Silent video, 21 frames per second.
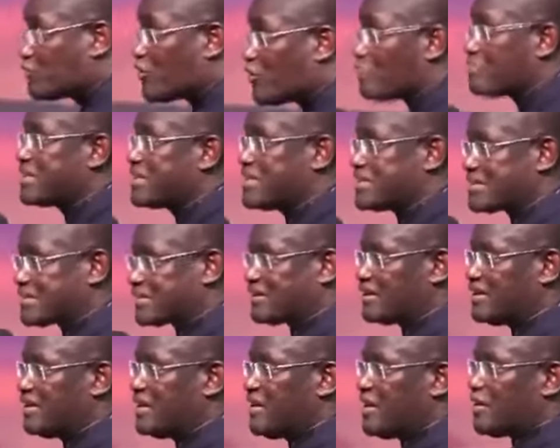for ministry.
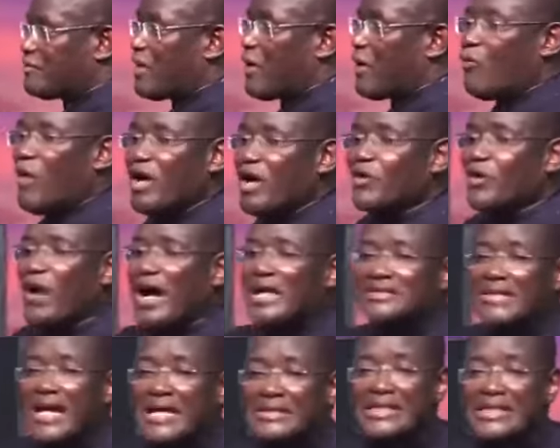But when you are
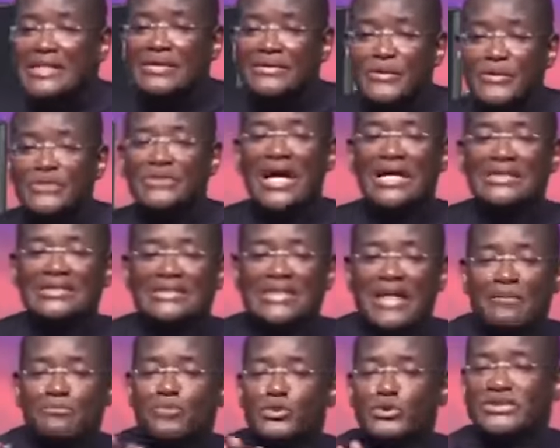just you just
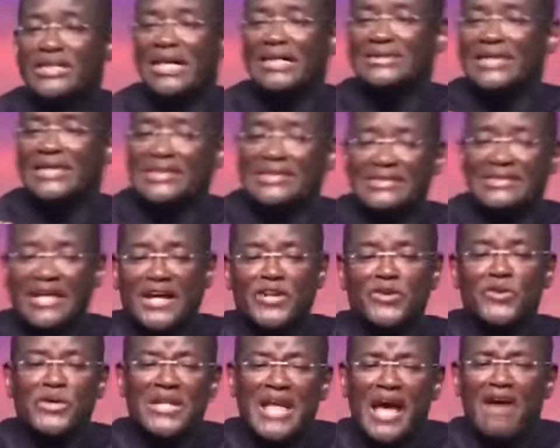come to church and say that
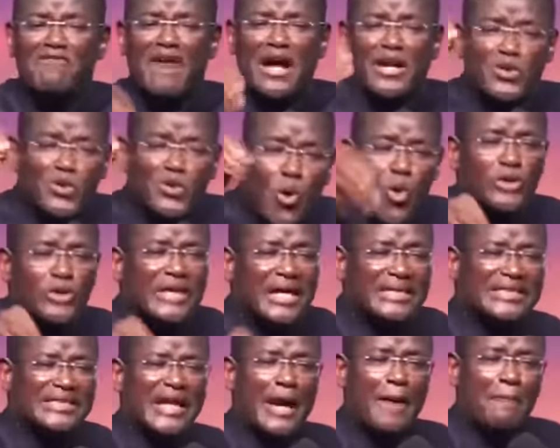you will never know
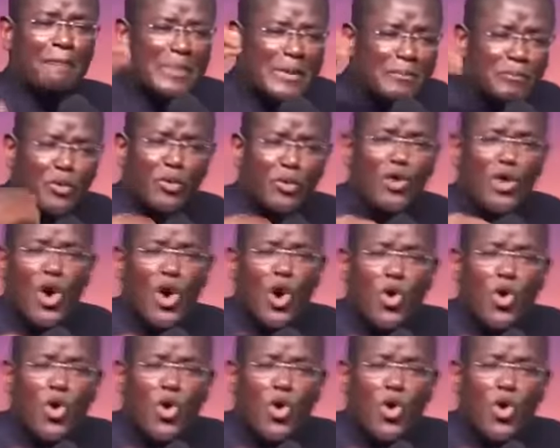that there are people